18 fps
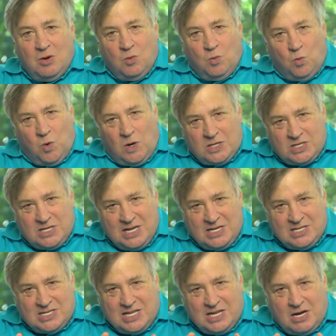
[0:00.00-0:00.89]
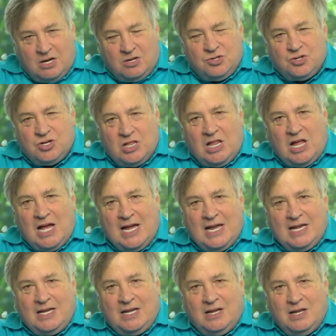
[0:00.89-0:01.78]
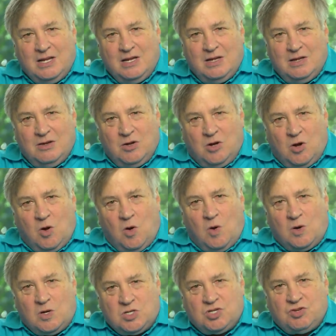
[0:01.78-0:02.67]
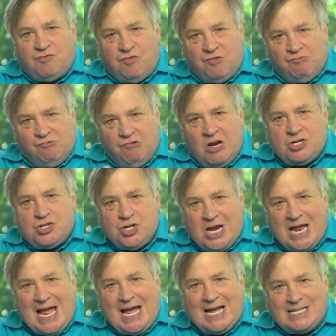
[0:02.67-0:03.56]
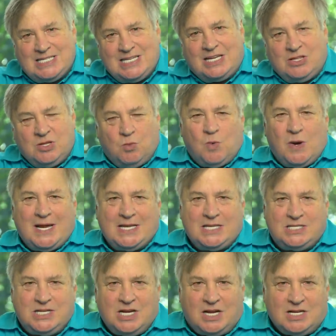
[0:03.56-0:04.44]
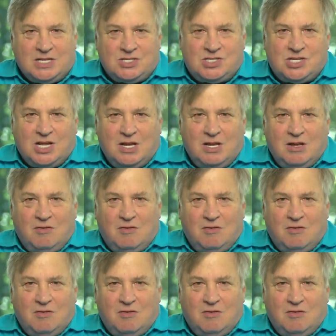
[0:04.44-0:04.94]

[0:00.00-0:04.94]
what is the underlying cause for Russia acting the way it does,